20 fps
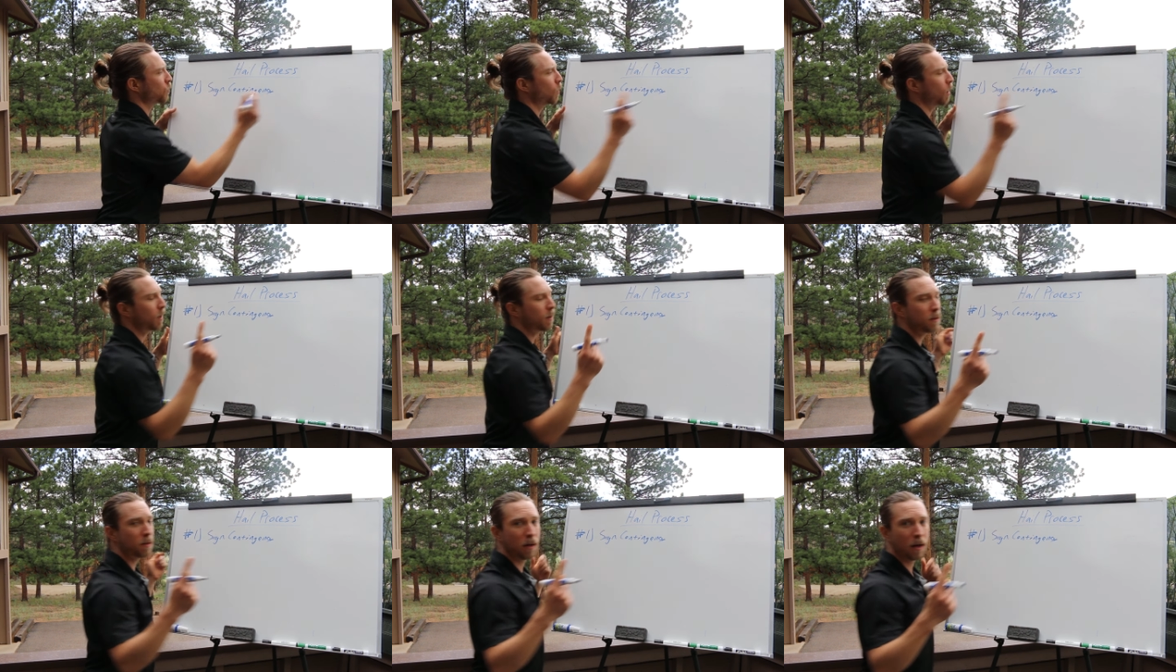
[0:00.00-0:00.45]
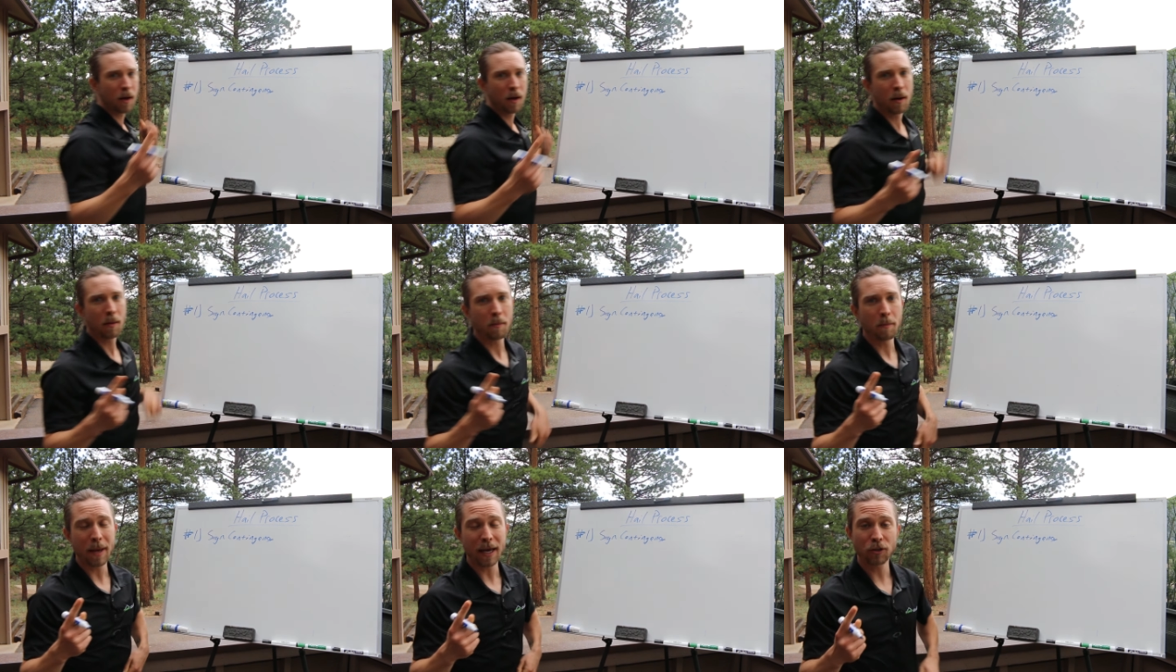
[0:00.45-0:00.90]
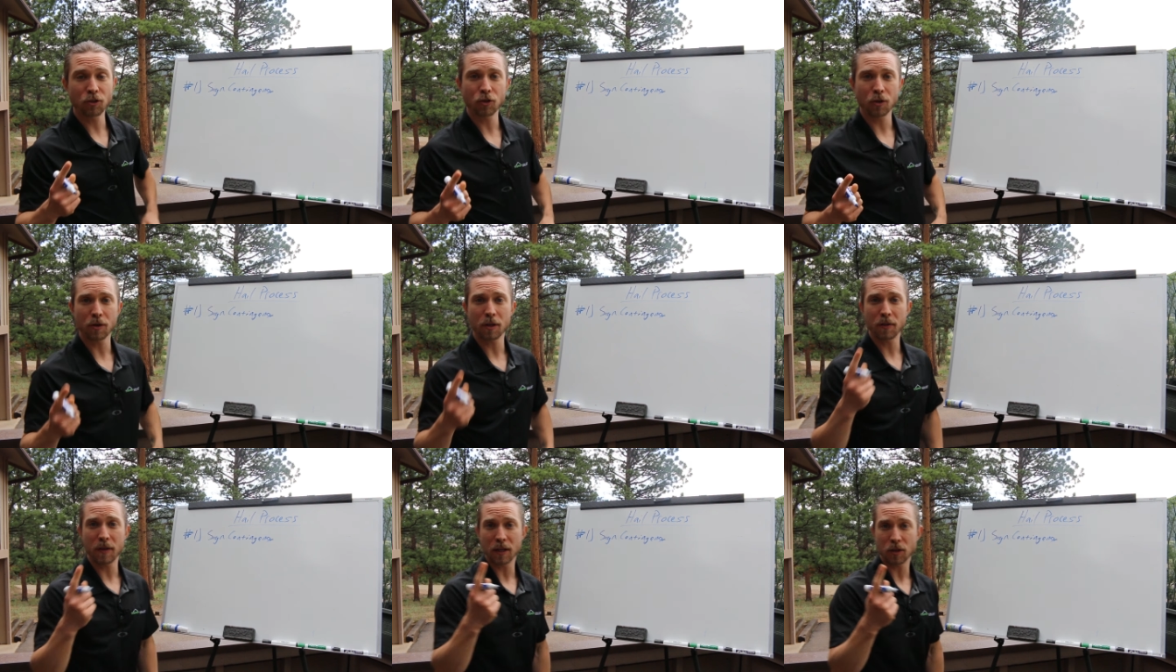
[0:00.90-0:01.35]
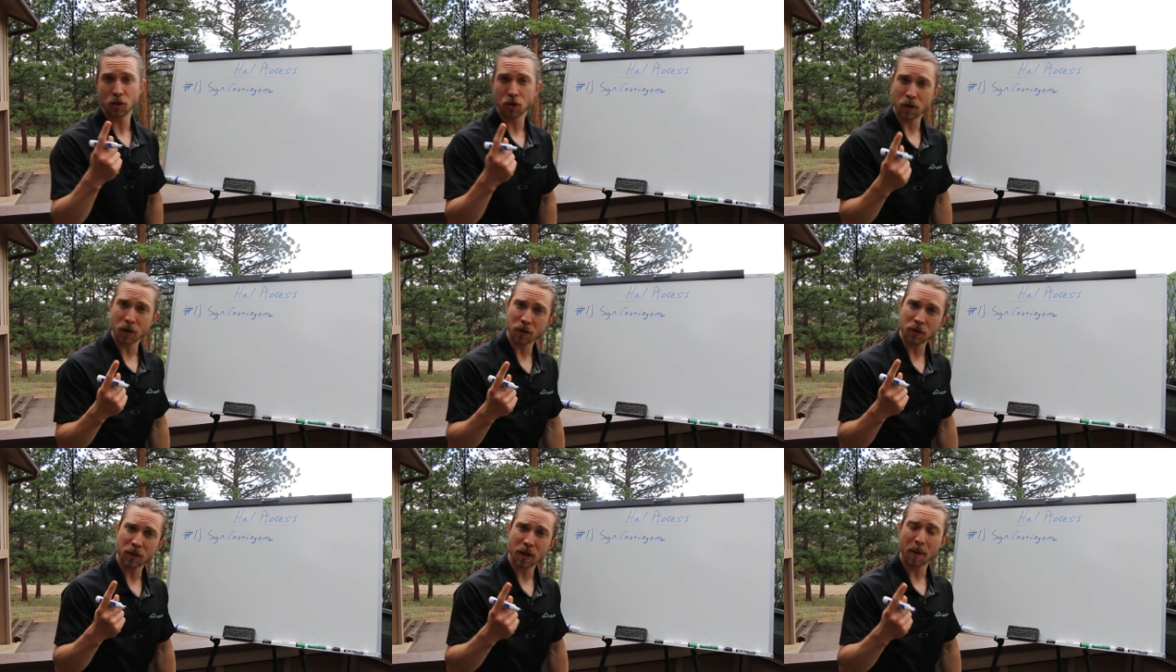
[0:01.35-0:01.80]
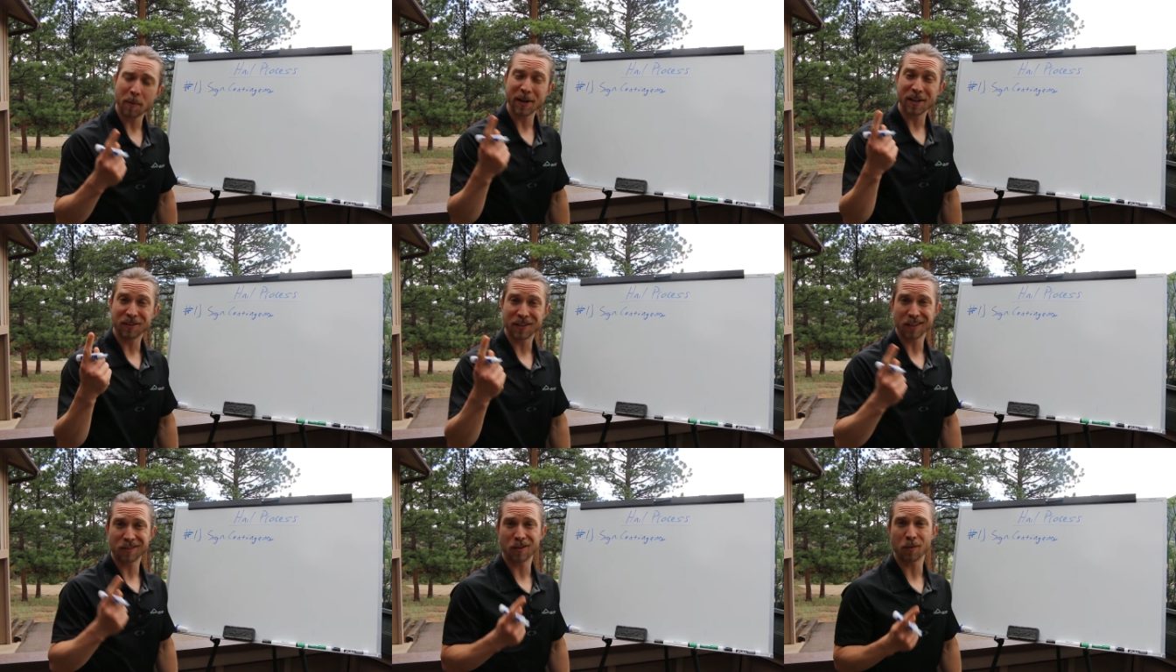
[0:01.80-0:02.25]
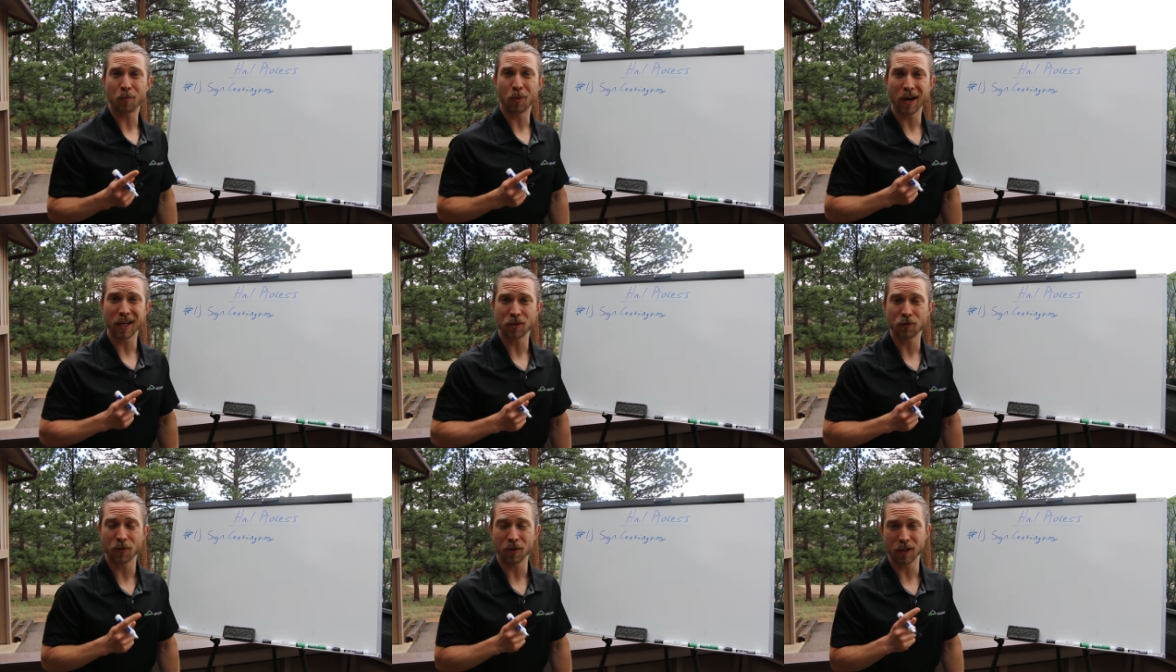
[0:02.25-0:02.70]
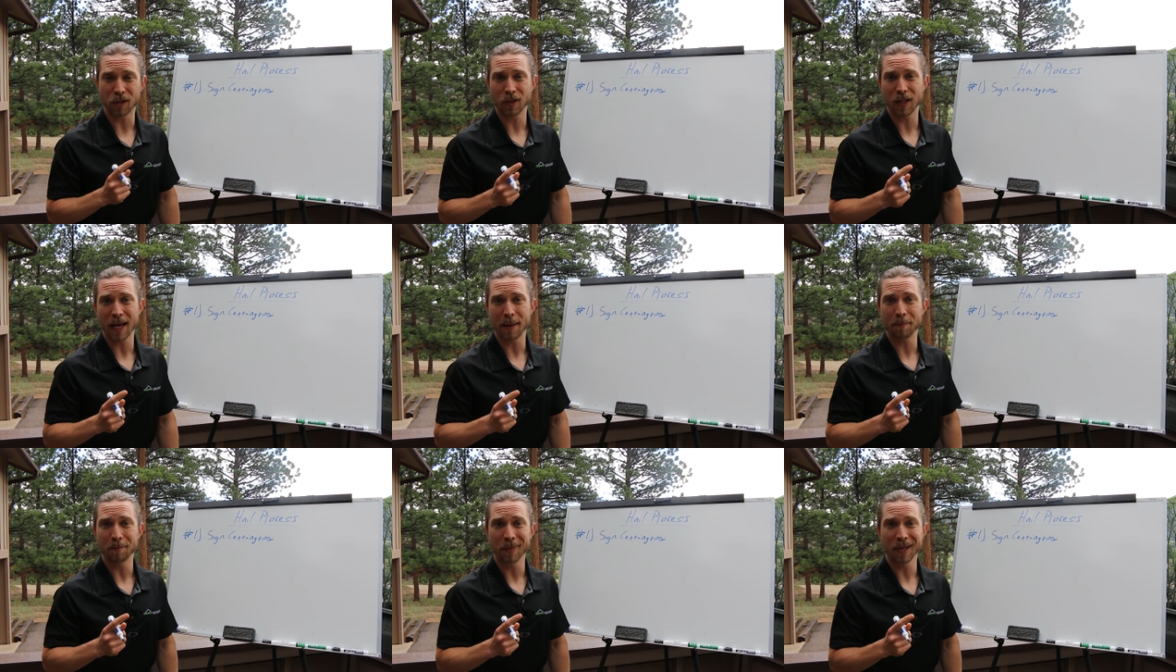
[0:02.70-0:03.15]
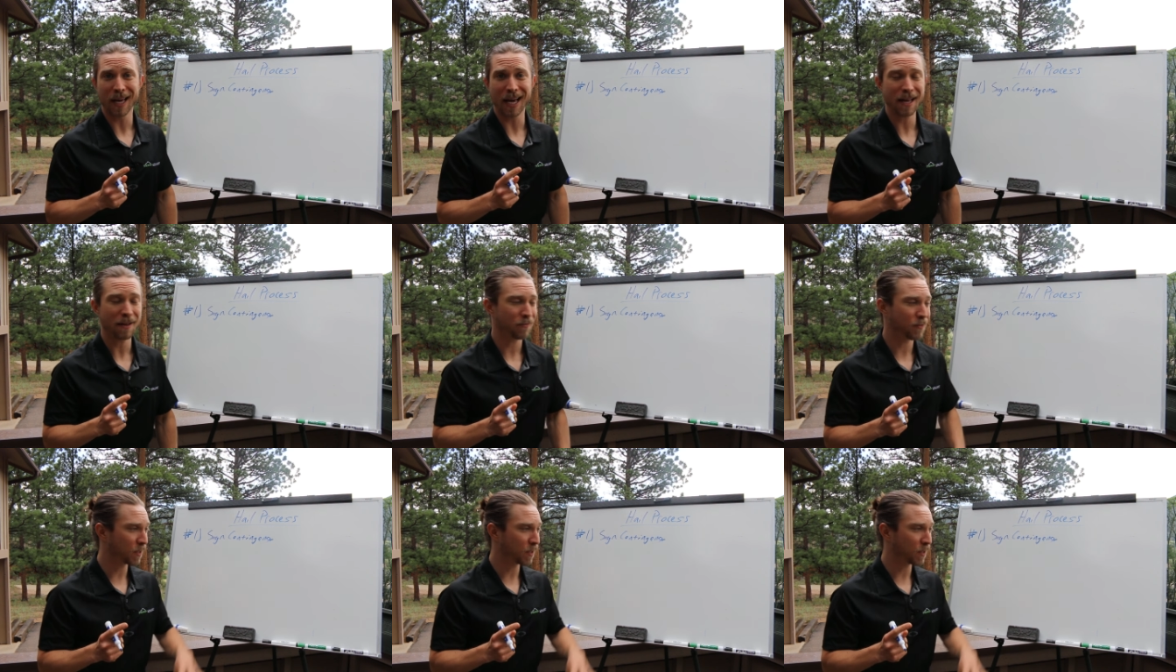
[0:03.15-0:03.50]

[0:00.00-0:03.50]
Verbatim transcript: One, make sure that the insurance company sets the price for the claim, okay?